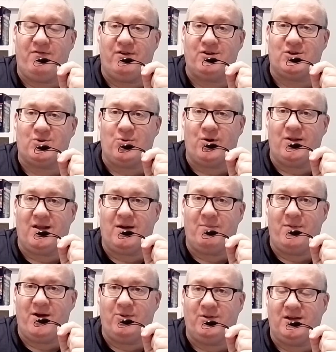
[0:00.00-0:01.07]
way, for scoring that
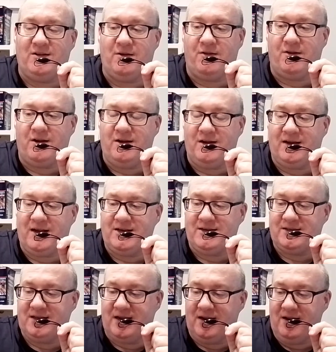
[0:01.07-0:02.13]
penalty the other night
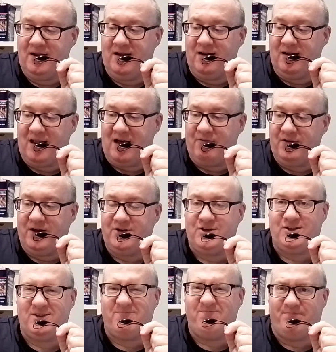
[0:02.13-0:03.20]
against Latvia,
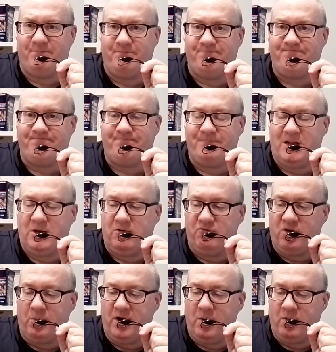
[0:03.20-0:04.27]
just
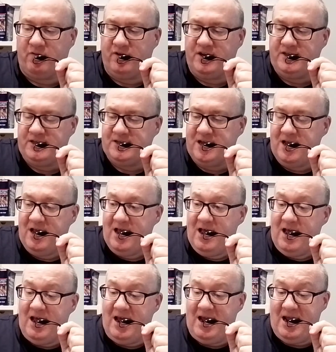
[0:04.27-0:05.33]
rubbing it in our faces.
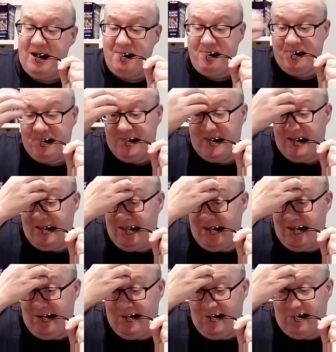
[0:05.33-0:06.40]
When
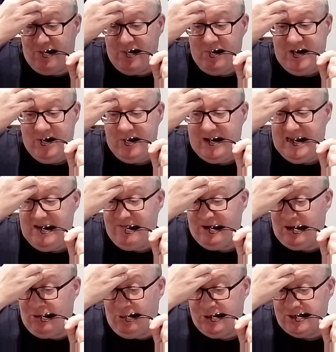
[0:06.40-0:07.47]
we went
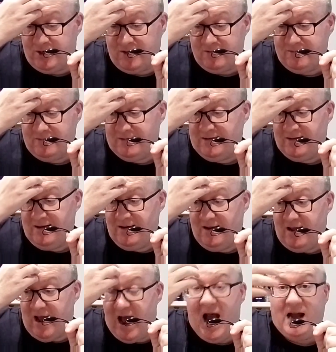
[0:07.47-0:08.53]
even closer
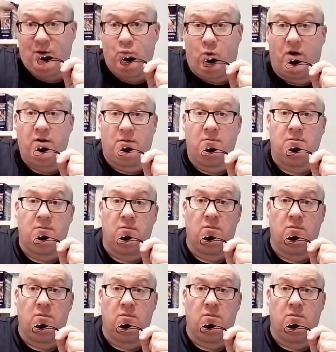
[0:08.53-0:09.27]
and won